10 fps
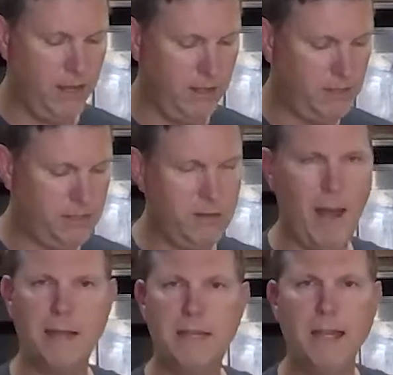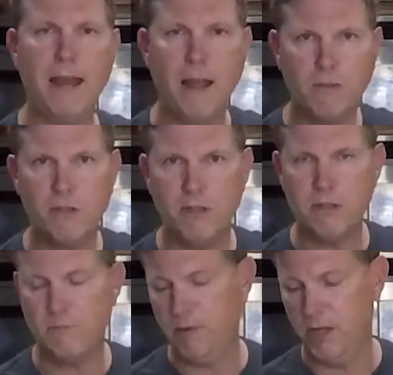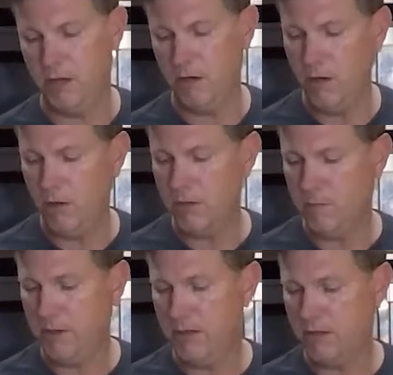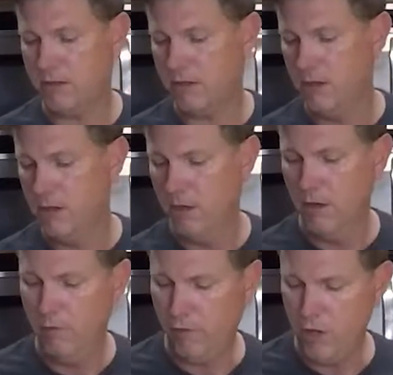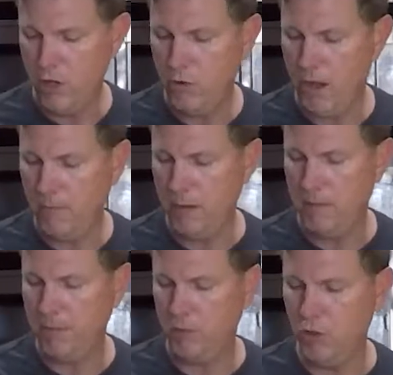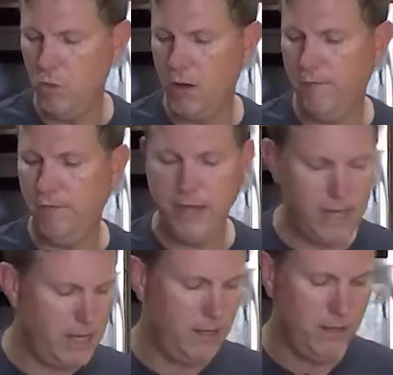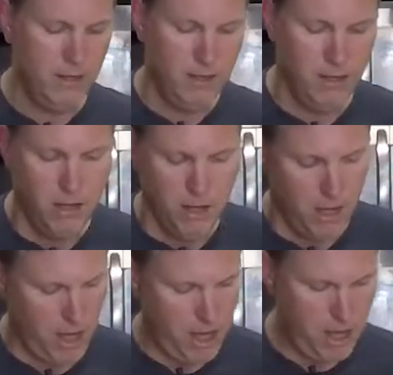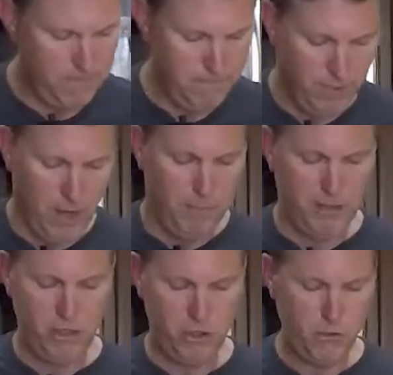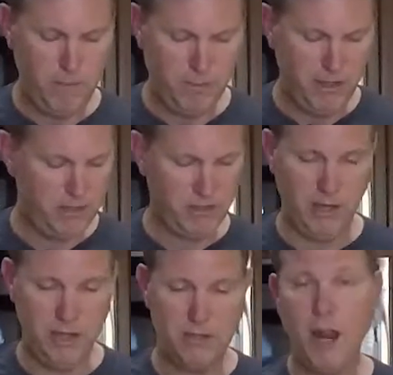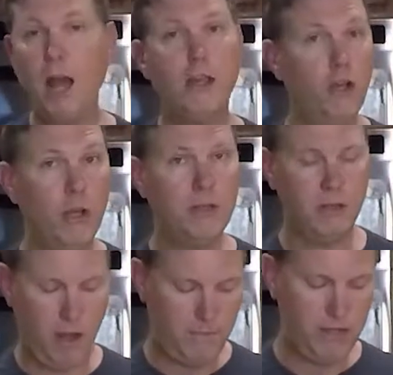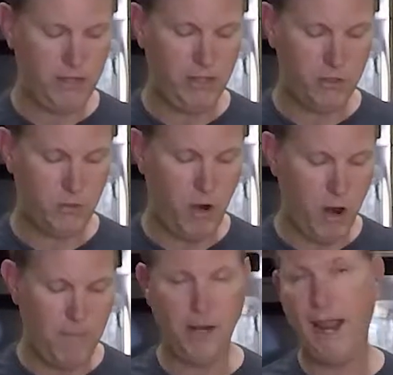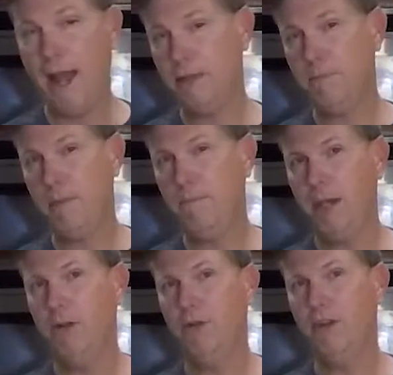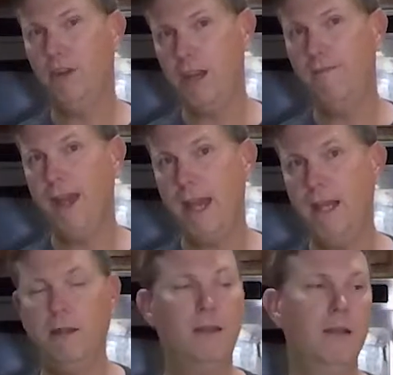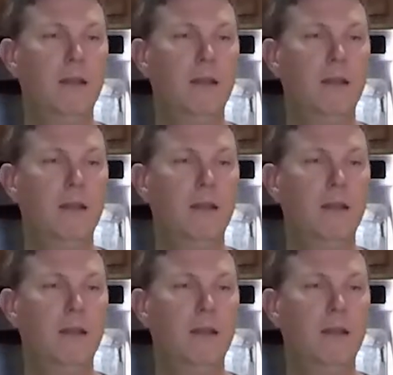This is about 10 ounces, but you know, it depends for you how many people you want to feed. But this shrimp is not cooked. Obviously it's raw, but it has been peeled and deveined.